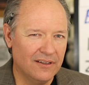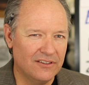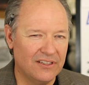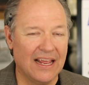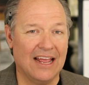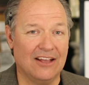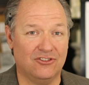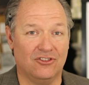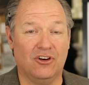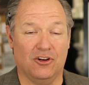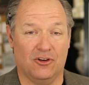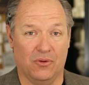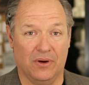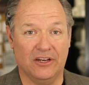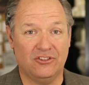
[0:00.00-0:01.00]
to answer our
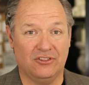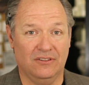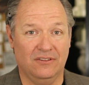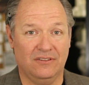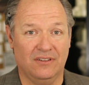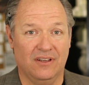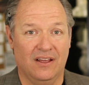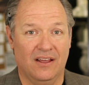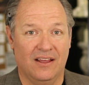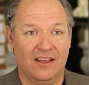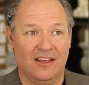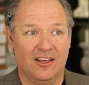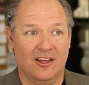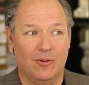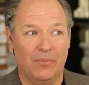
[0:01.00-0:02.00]
questions
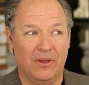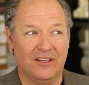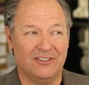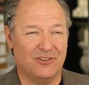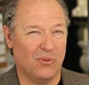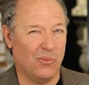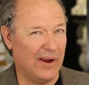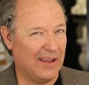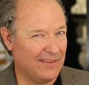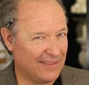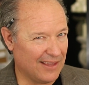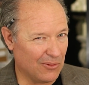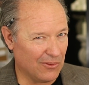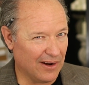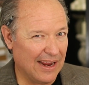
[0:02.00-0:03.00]
because of the way that
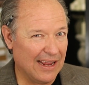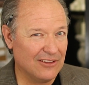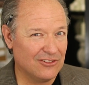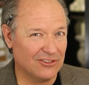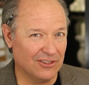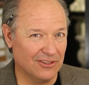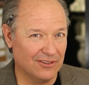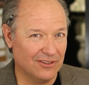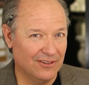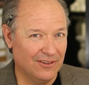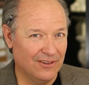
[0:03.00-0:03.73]
they were answered.